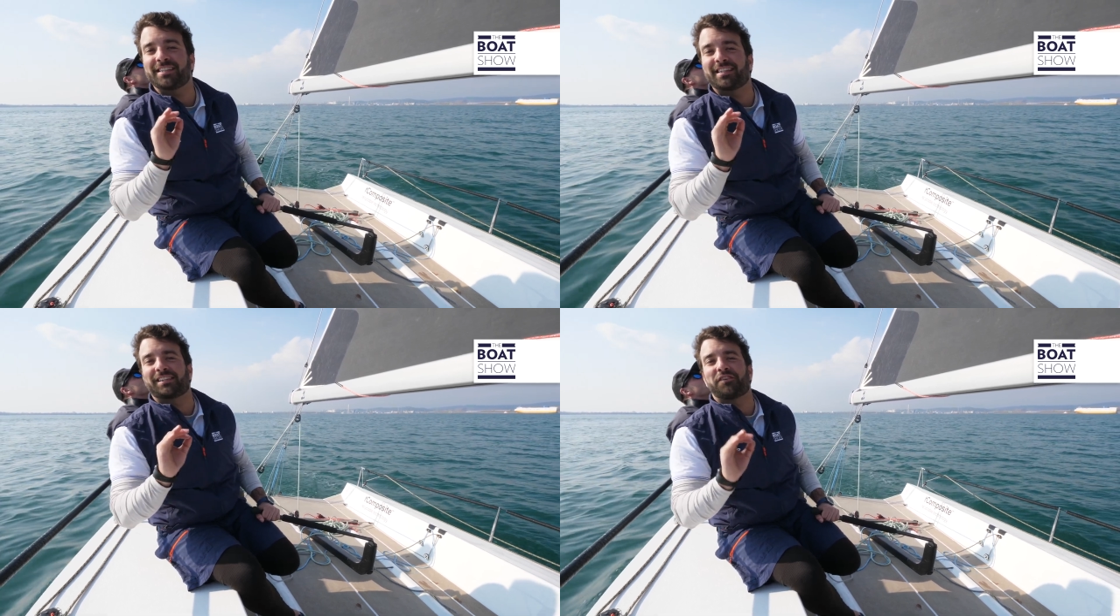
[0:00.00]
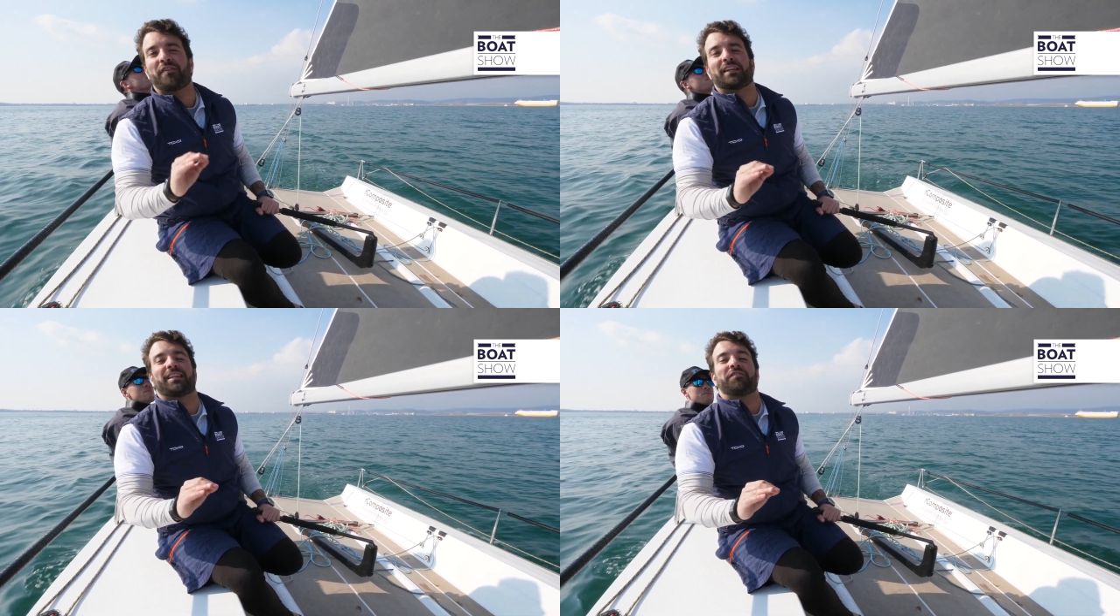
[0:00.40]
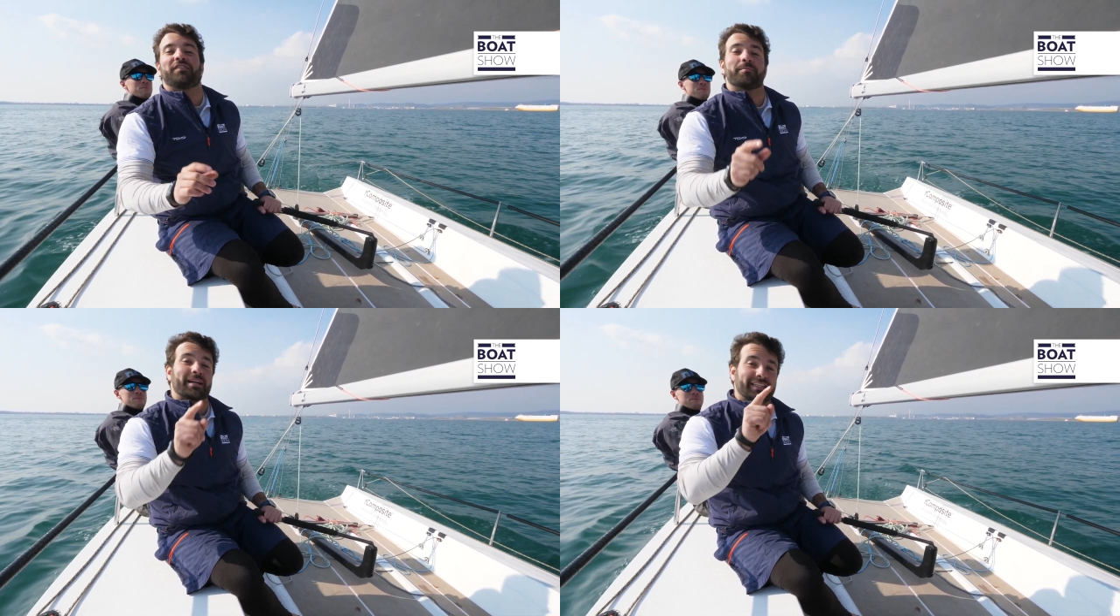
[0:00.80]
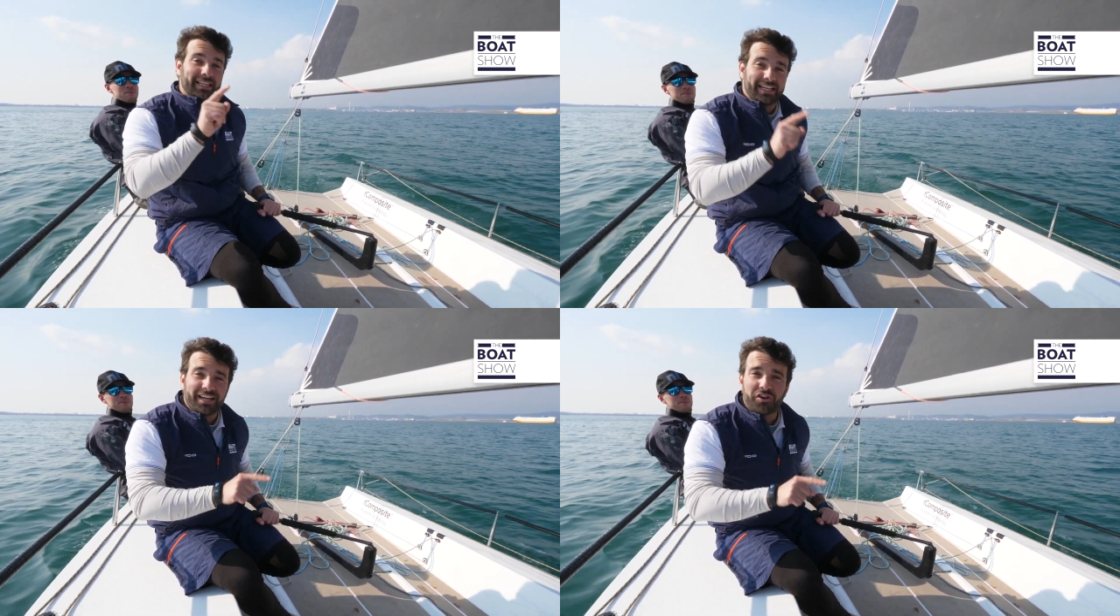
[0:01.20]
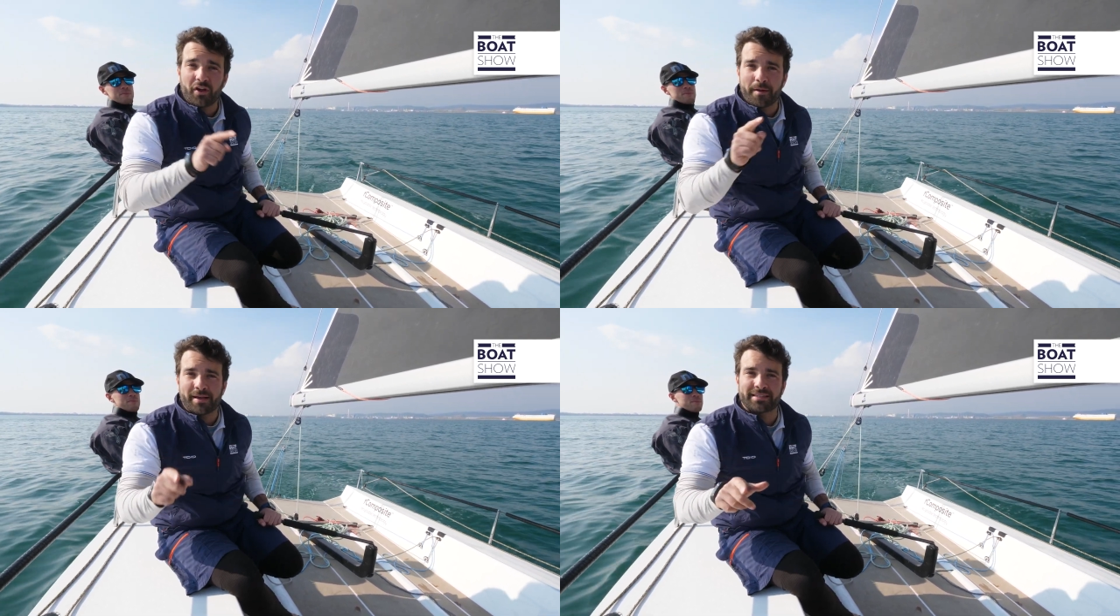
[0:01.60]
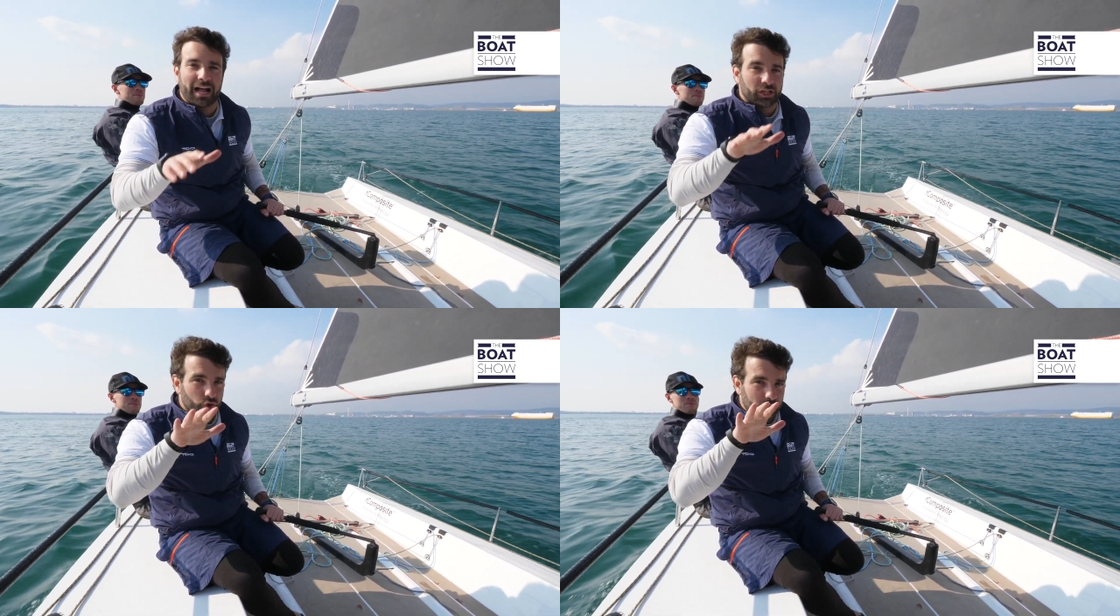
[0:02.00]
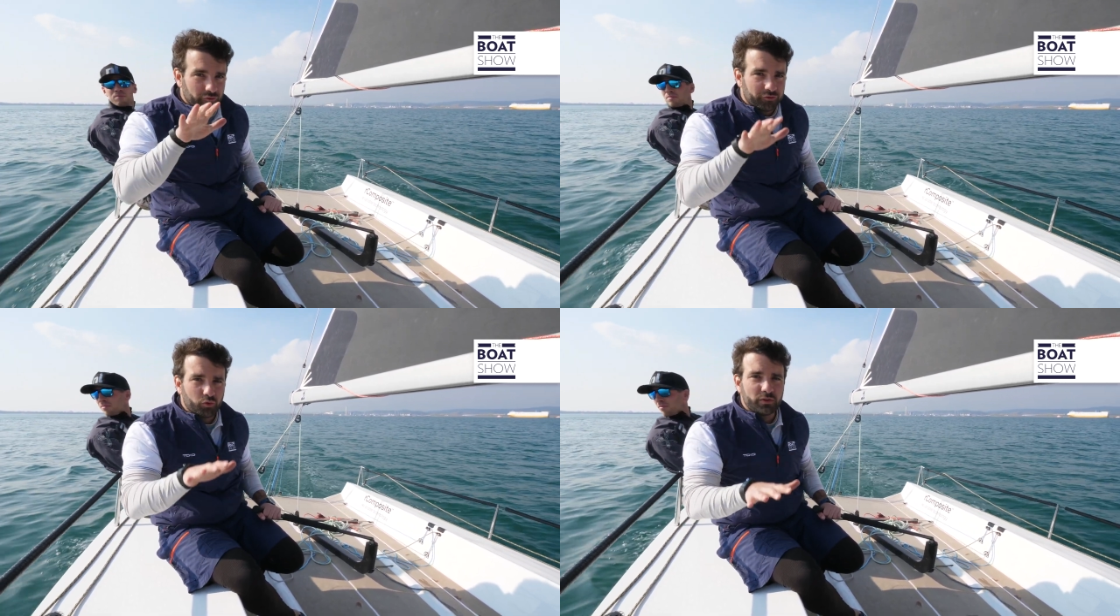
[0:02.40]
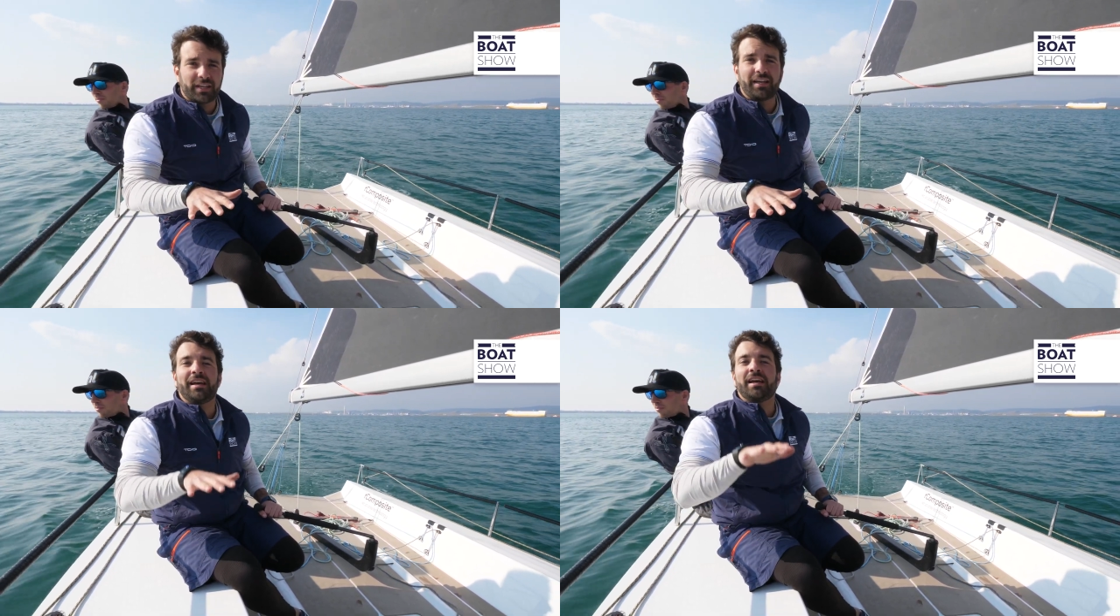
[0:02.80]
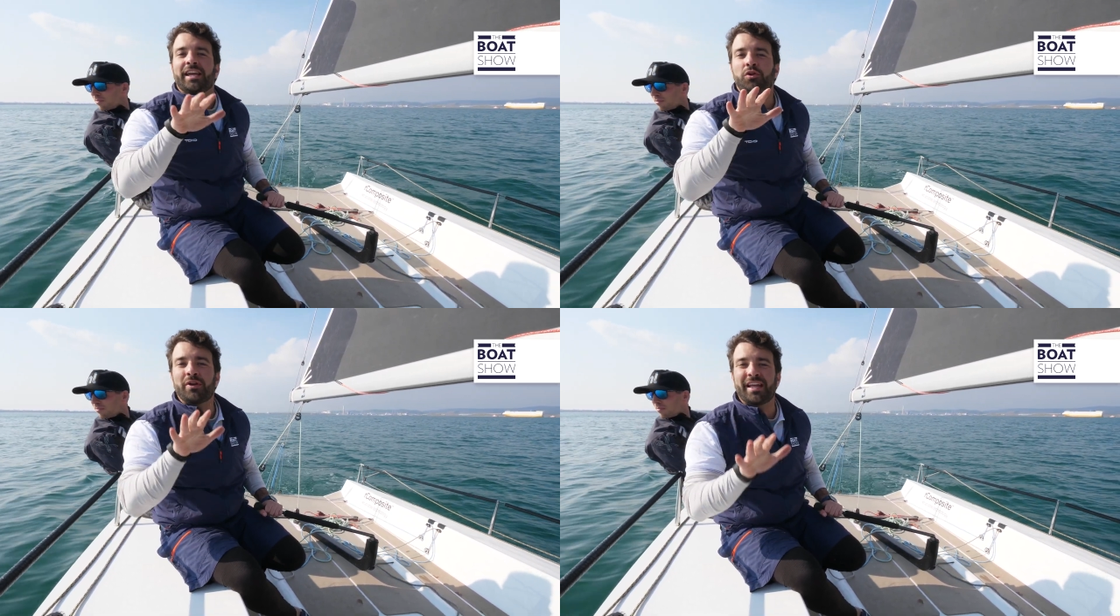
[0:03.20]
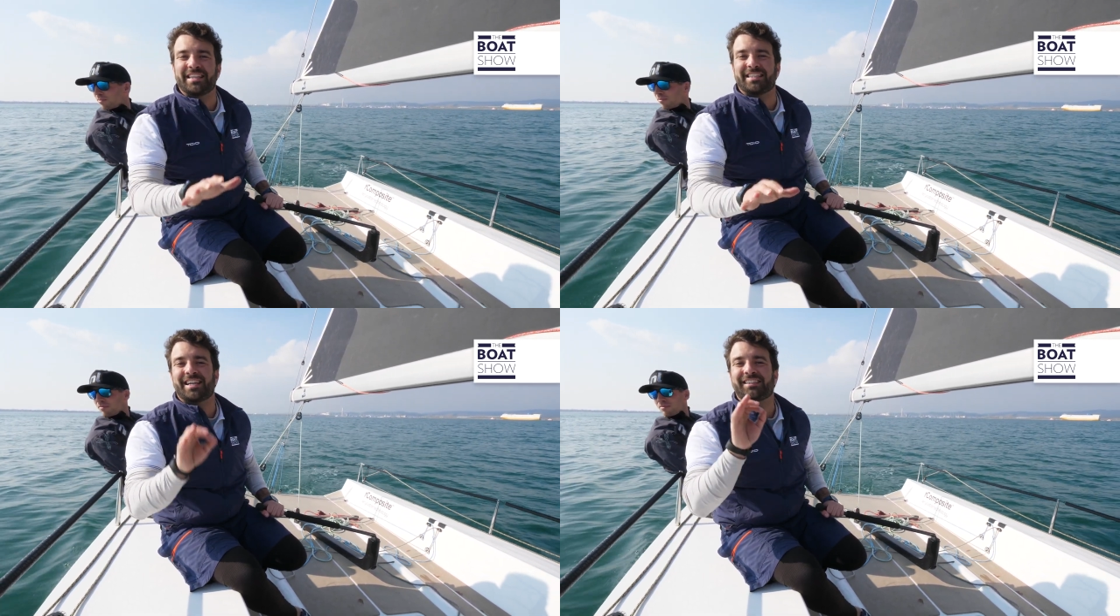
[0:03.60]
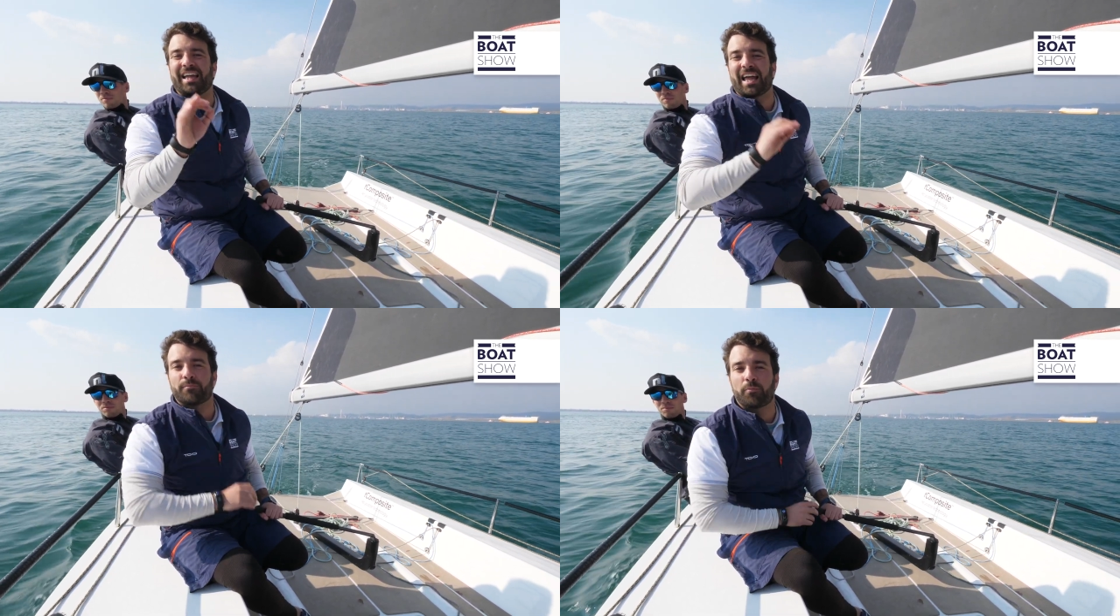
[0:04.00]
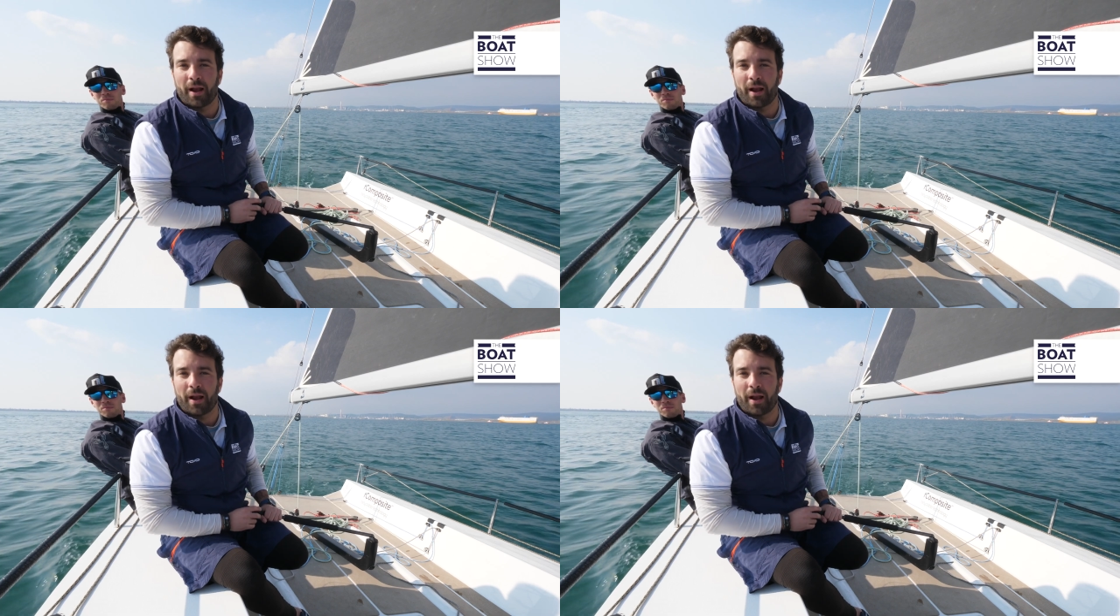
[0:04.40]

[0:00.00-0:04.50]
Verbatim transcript: It is the first boat in the world to be made of flax and basalt fiber,